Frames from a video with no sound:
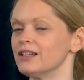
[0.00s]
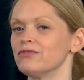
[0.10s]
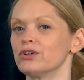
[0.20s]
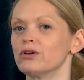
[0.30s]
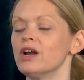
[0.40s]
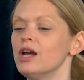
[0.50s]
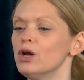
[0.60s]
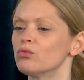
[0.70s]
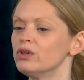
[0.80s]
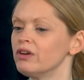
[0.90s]
If you're
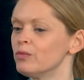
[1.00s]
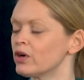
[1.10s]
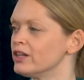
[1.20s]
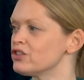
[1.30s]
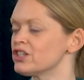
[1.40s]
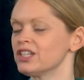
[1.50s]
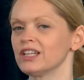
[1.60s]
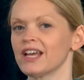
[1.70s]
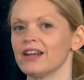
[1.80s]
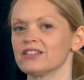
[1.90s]
really more interested
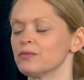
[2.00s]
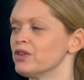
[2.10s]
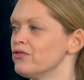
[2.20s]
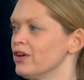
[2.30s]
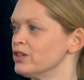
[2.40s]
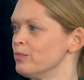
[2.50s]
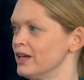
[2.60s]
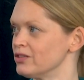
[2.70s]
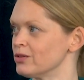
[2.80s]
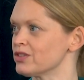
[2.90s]
in kind of some of the
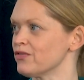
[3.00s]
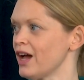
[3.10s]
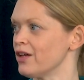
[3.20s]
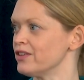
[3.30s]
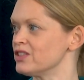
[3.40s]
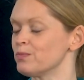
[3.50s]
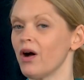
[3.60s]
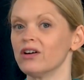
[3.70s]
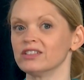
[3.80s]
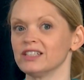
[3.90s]
fundamentals of how these
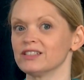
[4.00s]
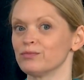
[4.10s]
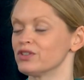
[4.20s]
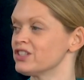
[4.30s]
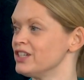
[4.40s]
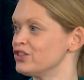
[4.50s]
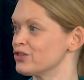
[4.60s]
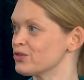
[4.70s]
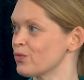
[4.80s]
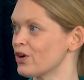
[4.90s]
policies and
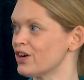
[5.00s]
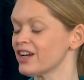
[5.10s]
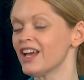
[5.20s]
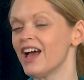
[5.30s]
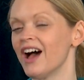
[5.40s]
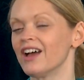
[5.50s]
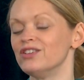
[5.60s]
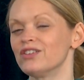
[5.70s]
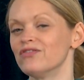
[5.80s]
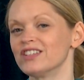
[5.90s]
procedures work, you
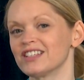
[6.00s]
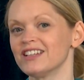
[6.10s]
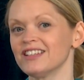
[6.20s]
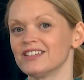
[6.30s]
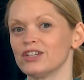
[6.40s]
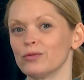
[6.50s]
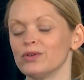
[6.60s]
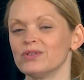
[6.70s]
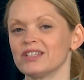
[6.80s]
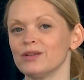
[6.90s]
can visit us at
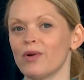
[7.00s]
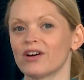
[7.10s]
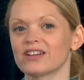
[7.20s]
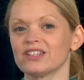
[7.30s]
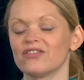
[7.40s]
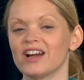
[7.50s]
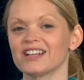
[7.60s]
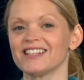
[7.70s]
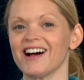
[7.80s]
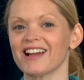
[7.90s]

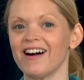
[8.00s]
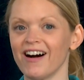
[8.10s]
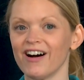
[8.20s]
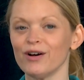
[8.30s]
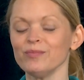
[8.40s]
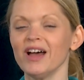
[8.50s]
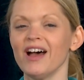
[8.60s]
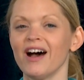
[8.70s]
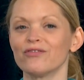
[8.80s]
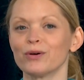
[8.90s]
wcparksandrec.com.
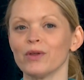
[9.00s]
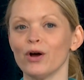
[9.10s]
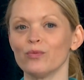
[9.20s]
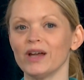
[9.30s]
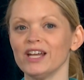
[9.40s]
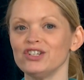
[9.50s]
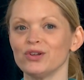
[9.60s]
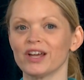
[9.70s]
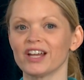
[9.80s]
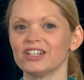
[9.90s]
From the homepage, you
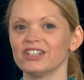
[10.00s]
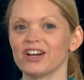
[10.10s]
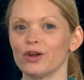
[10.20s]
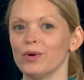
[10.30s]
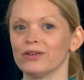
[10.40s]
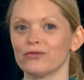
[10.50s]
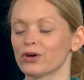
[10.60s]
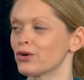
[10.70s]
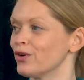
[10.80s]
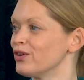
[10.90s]
can click on a button for
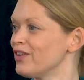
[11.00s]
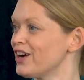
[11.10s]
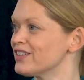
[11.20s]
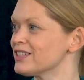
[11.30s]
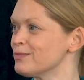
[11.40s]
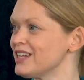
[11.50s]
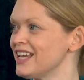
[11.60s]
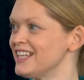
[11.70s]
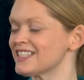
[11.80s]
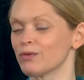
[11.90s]
coronavirus
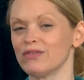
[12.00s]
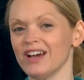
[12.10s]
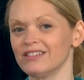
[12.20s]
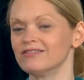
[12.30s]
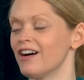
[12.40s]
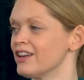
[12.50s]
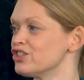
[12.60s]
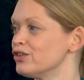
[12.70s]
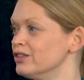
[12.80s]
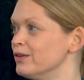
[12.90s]
updates, and we've got a lot of
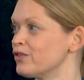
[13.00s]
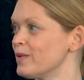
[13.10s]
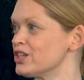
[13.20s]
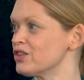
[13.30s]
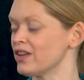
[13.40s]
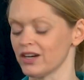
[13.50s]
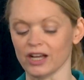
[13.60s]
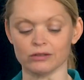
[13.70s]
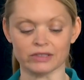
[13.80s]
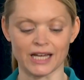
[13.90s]
general information there to
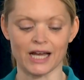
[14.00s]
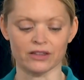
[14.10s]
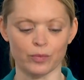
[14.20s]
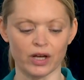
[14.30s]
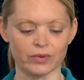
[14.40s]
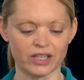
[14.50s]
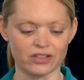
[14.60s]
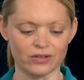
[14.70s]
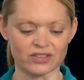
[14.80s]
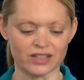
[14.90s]
help guide the public in
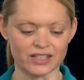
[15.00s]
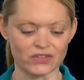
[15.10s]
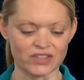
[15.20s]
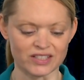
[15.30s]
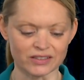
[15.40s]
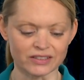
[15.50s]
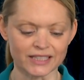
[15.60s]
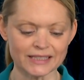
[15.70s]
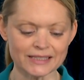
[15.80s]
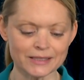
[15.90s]
using these
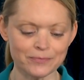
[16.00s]
facilities.